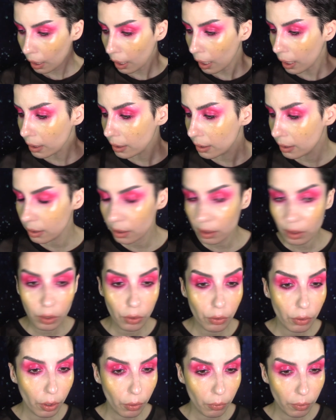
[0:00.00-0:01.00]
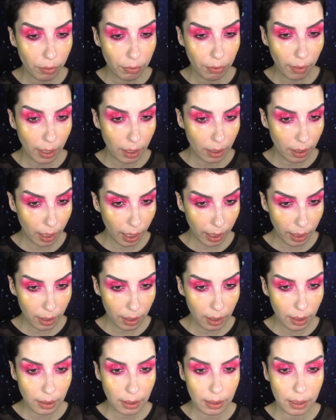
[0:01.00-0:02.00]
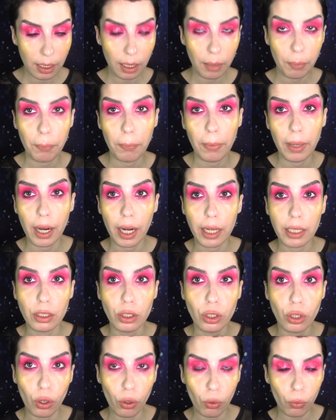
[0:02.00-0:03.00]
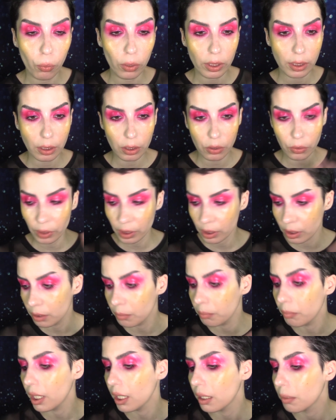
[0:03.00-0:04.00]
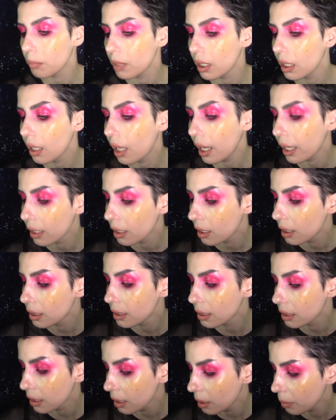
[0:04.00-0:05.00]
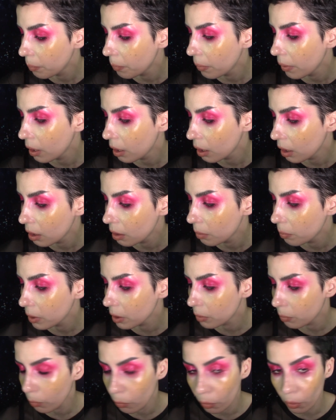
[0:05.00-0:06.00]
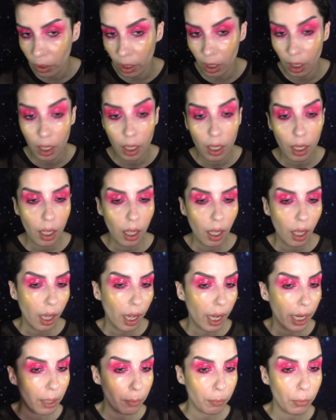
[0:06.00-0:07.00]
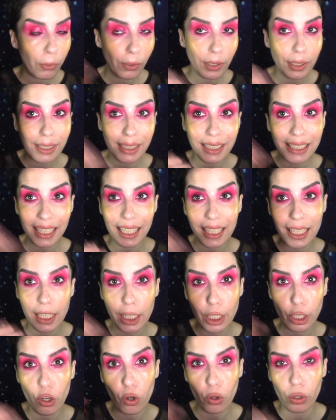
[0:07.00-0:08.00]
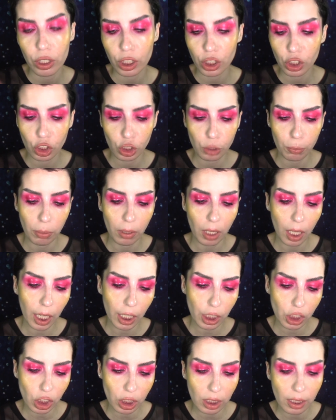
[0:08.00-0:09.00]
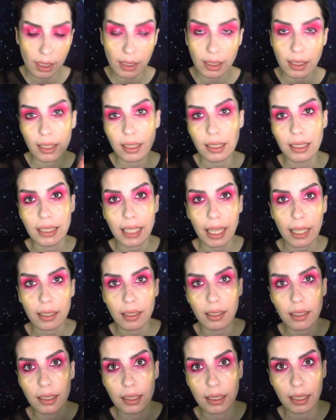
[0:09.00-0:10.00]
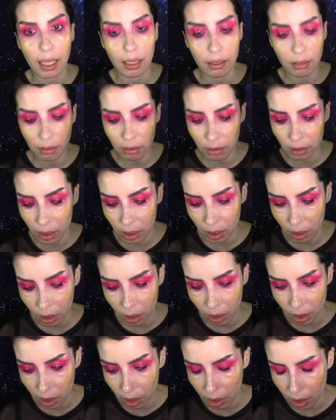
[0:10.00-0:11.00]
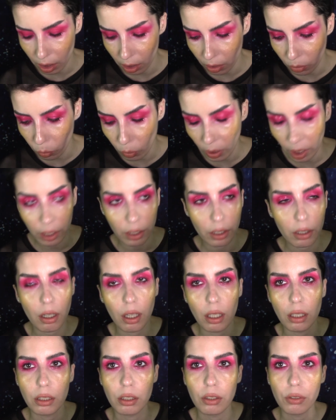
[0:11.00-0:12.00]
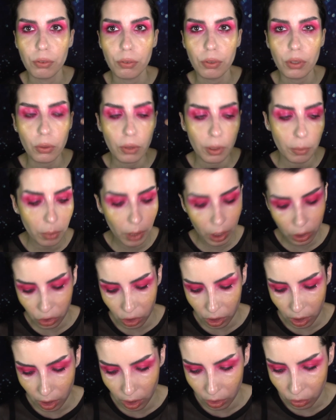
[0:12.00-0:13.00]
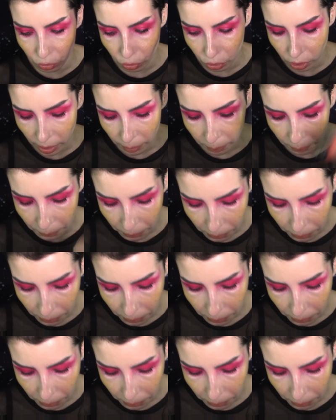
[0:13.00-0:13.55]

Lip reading: I still don't know if I like this lip, but I know what's going to make me like this lip a little bit more. I am going to take an orange blush. This is Daniel Sandler Watercolor Fluid Blusher in Trip.